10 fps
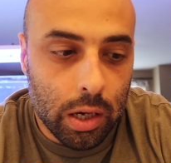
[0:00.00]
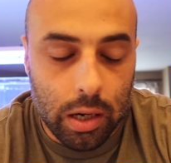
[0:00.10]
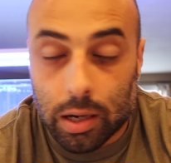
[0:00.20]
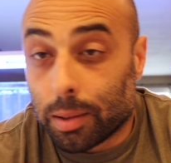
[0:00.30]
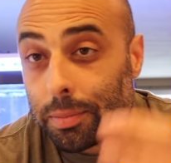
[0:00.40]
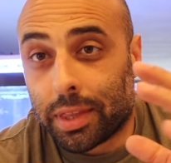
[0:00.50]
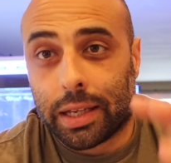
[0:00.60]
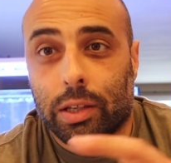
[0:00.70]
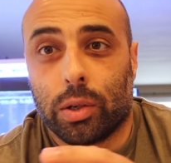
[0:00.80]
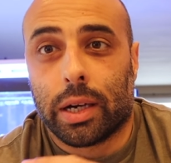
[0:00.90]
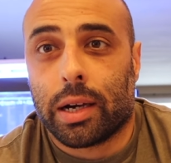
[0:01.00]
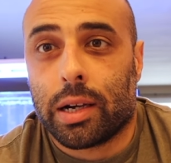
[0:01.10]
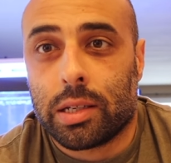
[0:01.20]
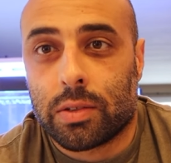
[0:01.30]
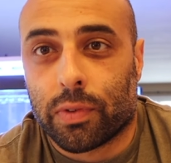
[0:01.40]
Thank you
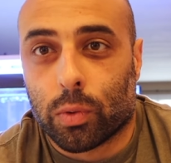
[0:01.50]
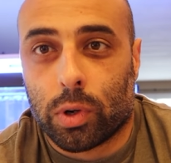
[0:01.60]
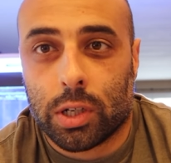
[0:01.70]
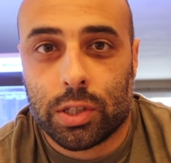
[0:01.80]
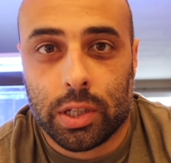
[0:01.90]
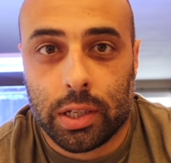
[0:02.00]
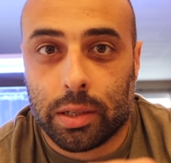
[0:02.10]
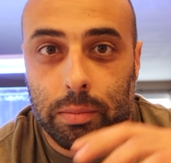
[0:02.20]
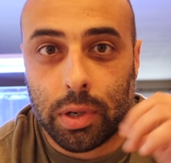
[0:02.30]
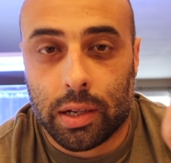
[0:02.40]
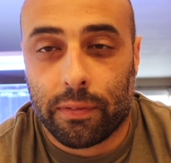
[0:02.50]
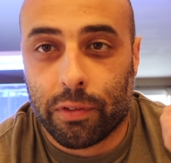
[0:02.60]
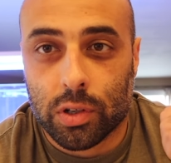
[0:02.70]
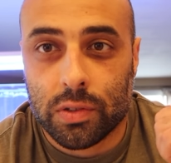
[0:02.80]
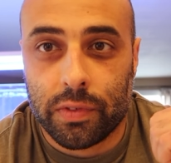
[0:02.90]
guys for watching my
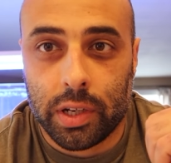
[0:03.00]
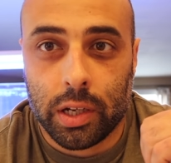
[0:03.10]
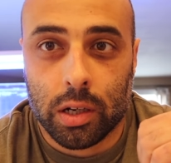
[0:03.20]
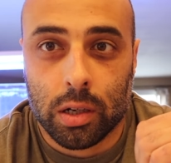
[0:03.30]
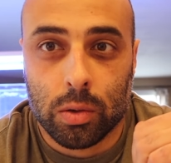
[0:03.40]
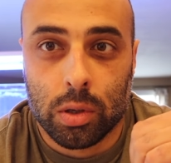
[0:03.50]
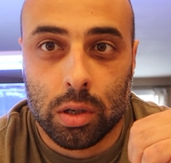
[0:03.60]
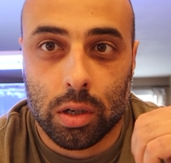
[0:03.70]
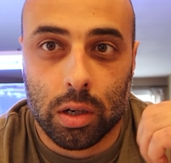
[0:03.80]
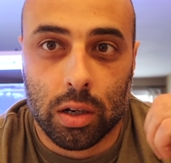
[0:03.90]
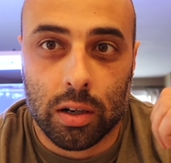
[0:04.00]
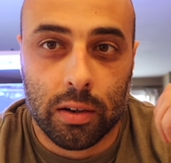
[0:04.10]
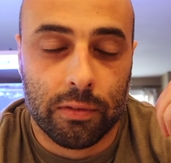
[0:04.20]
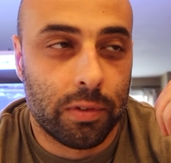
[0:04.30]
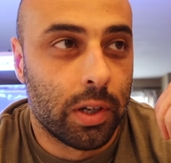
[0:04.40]
first video
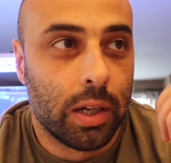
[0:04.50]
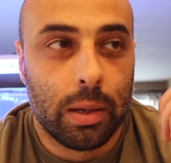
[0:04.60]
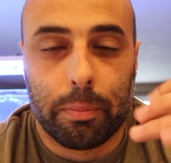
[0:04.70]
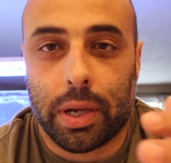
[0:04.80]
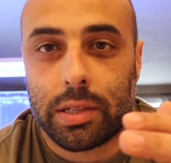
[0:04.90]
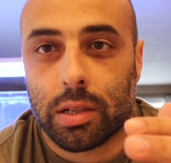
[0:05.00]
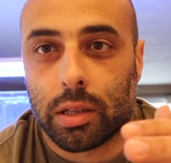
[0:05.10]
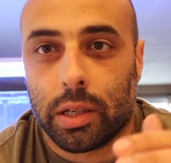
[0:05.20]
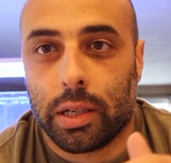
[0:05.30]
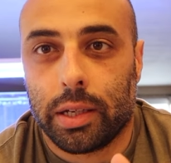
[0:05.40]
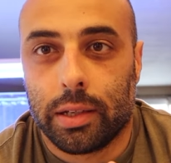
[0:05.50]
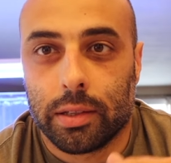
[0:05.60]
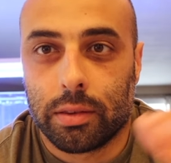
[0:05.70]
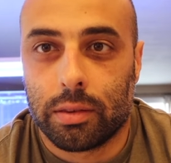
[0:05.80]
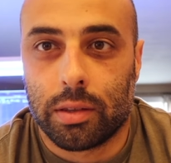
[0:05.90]
of basically
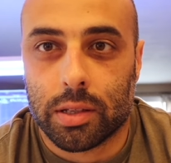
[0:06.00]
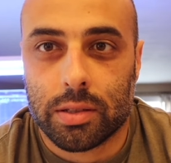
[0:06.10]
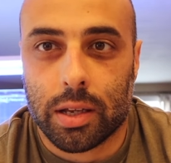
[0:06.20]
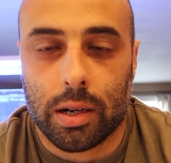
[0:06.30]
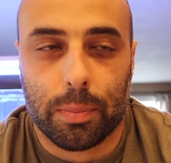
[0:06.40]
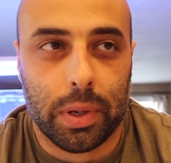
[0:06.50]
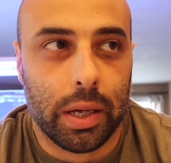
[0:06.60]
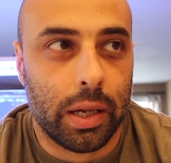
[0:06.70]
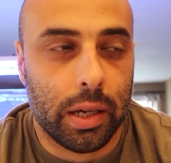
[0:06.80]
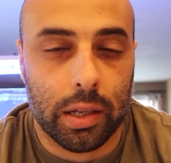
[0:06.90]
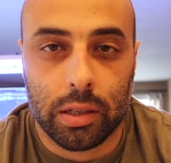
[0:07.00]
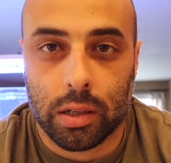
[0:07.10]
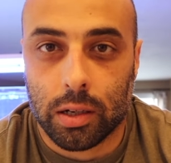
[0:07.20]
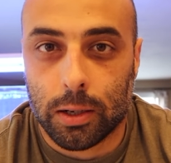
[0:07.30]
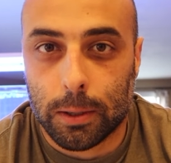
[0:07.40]
the setup and
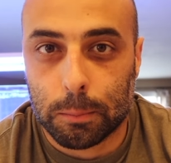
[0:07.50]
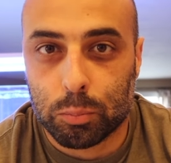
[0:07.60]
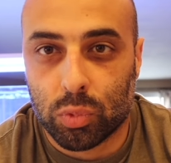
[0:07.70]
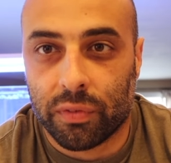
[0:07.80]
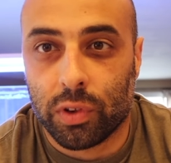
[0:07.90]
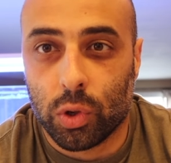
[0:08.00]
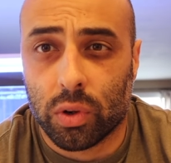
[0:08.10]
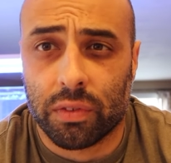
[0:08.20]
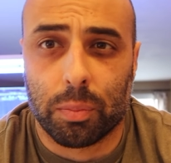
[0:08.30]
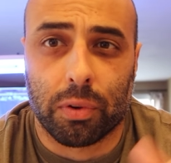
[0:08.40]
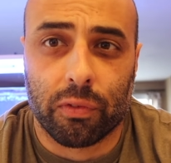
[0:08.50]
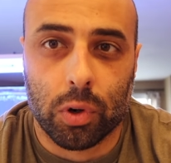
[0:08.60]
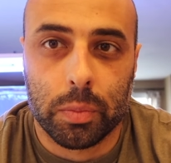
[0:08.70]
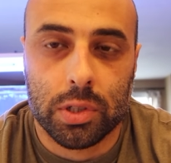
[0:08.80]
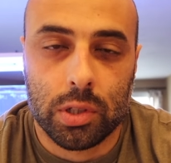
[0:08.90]
review of the
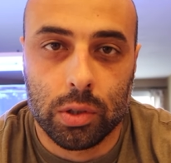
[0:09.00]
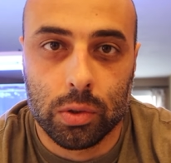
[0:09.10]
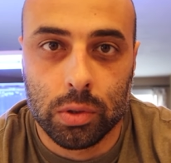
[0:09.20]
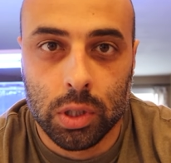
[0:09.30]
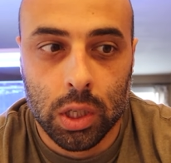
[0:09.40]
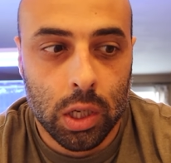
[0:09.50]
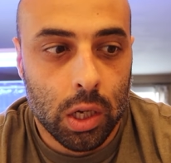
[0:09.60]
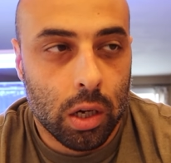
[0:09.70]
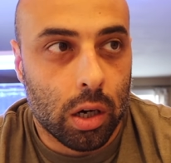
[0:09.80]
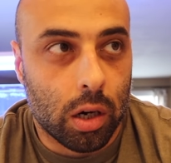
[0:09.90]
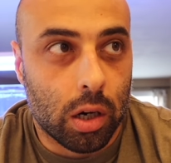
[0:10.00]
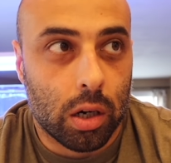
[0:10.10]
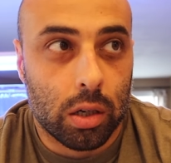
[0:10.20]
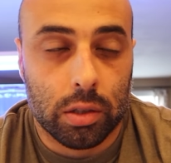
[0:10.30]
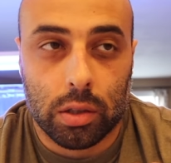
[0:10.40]
performance tune
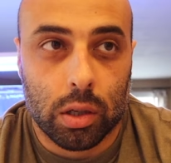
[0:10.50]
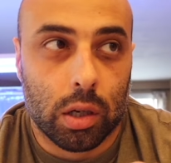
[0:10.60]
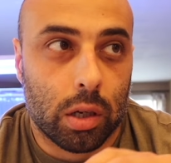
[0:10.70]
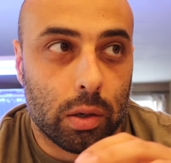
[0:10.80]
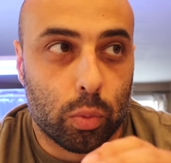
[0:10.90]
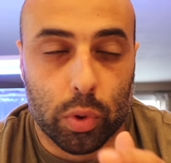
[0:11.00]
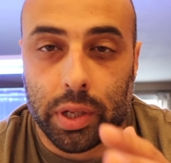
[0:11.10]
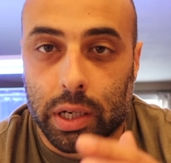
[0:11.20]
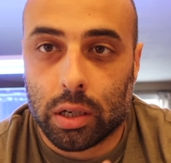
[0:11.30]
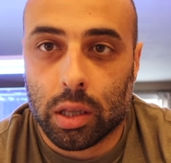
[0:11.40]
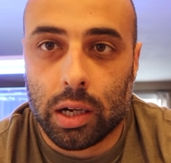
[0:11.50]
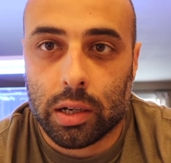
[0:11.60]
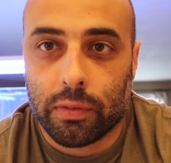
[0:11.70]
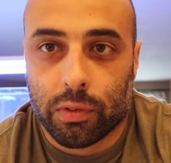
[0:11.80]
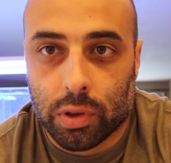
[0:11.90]
on with the gear
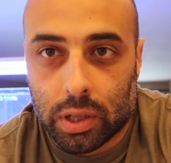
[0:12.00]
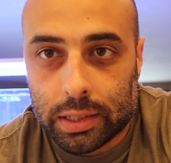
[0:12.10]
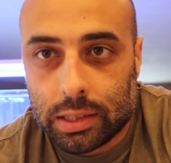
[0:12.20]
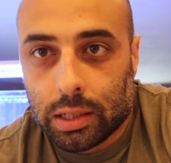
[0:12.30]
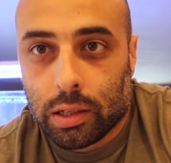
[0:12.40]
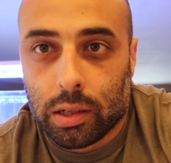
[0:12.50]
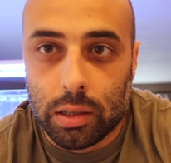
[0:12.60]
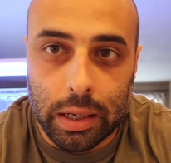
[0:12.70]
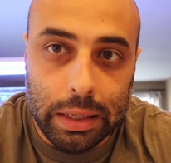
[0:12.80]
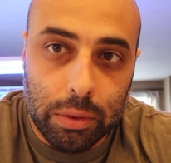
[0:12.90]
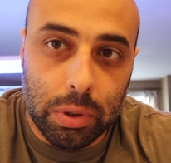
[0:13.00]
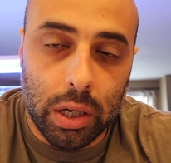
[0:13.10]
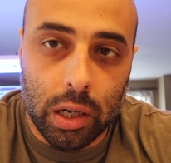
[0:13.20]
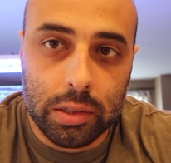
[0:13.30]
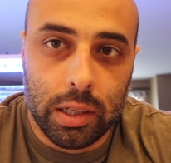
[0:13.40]
lock for the 1993
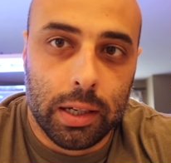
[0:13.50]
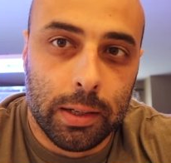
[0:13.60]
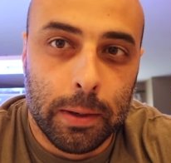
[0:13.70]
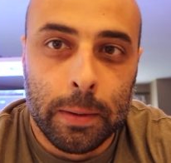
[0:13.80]
octane.